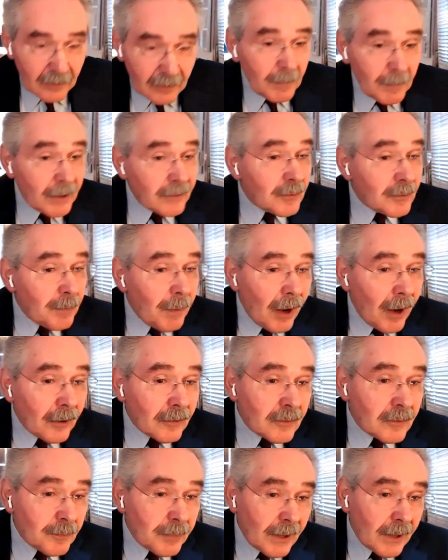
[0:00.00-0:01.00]
The
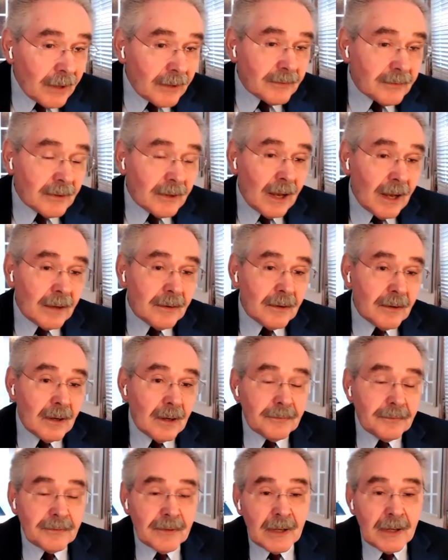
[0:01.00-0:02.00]
Metropolitan Police in London
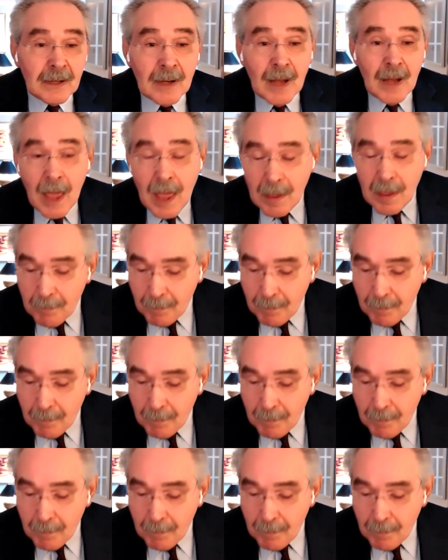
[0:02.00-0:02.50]
have seen